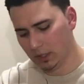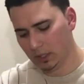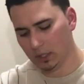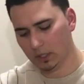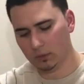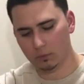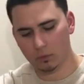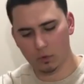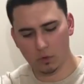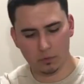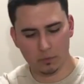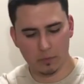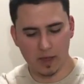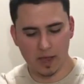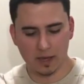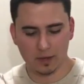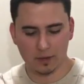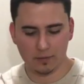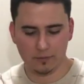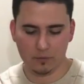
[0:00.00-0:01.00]
the Rode
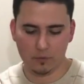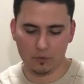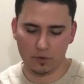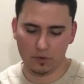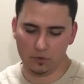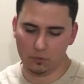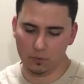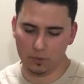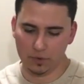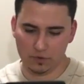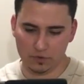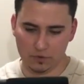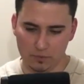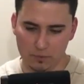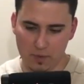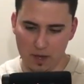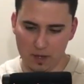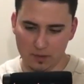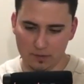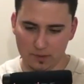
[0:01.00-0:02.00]
mic, of course,
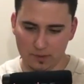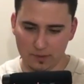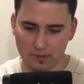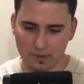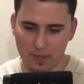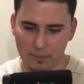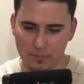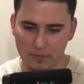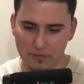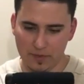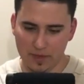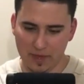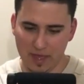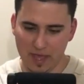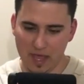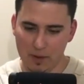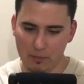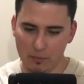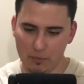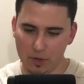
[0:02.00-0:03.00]
which mounts on top of the
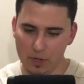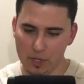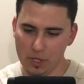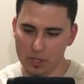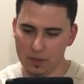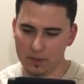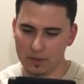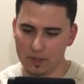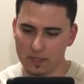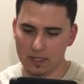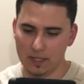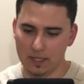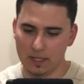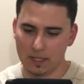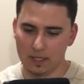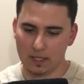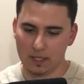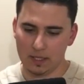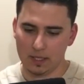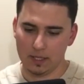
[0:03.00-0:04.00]
camera here,
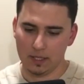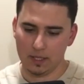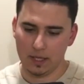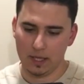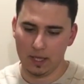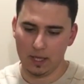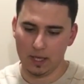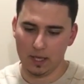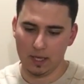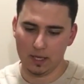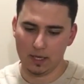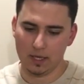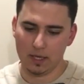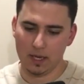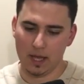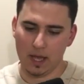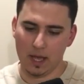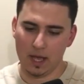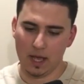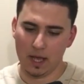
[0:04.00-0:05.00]
and
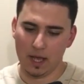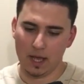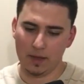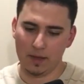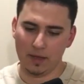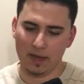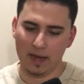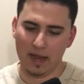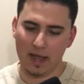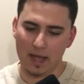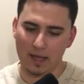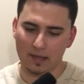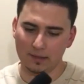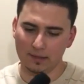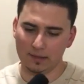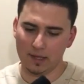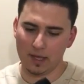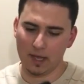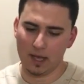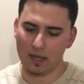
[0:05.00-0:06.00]
it
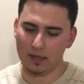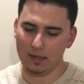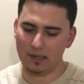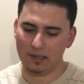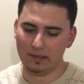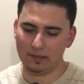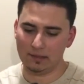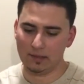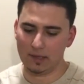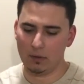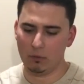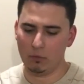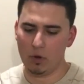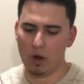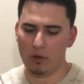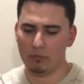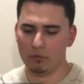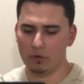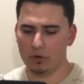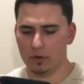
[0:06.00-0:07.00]
has this
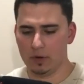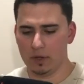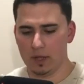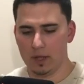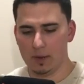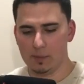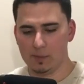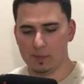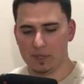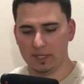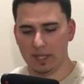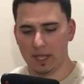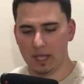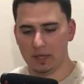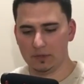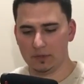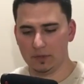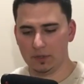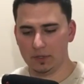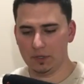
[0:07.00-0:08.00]
rubber
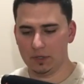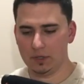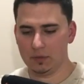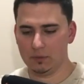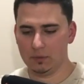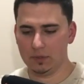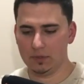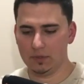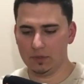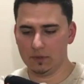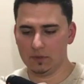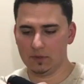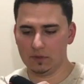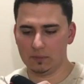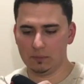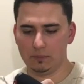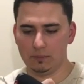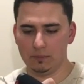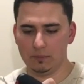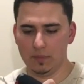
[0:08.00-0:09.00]
protection here, which
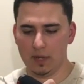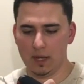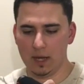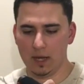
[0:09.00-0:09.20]
is